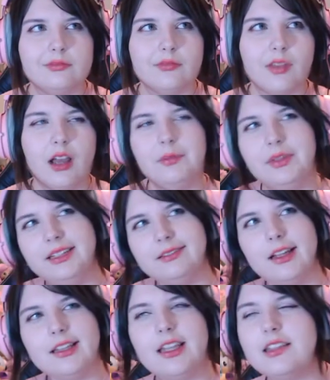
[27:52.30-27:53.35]
I mean,
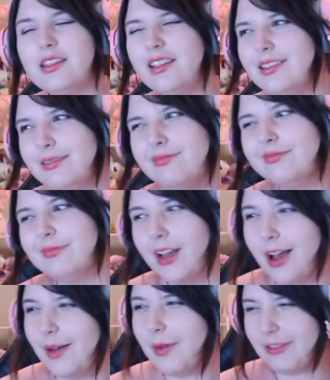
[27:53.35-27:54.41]
it, it's it,
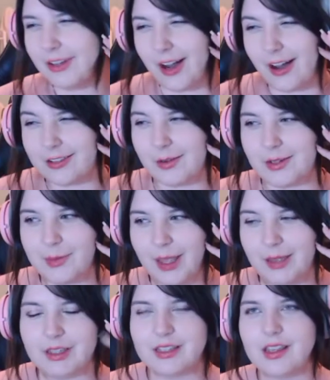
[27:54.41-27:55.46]
I'm having a hard time
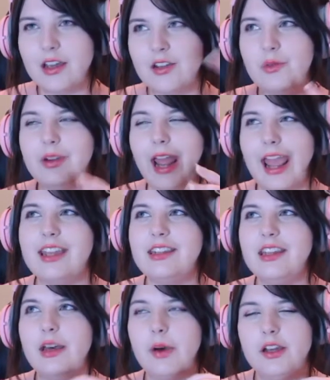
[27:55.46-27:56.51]
explaining, but it's like I don't
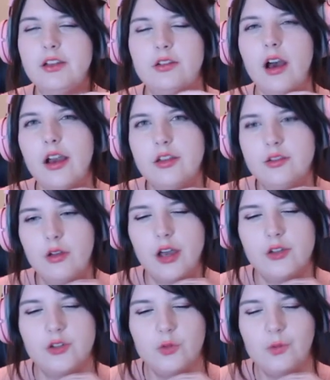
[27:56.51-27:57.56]
hate it, but I, I,
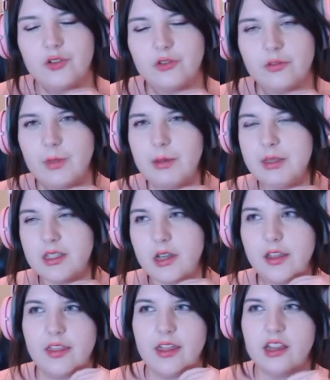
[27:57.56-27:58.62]
I do wonder if maybe
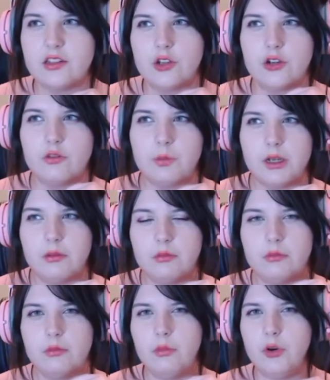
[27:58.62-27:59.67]
certain things could have been
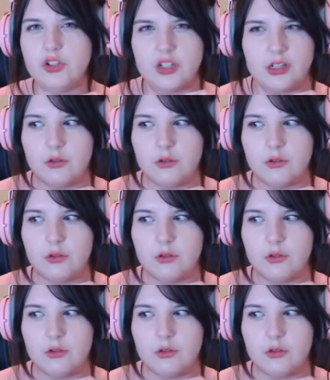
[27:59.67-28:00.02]
pushed a little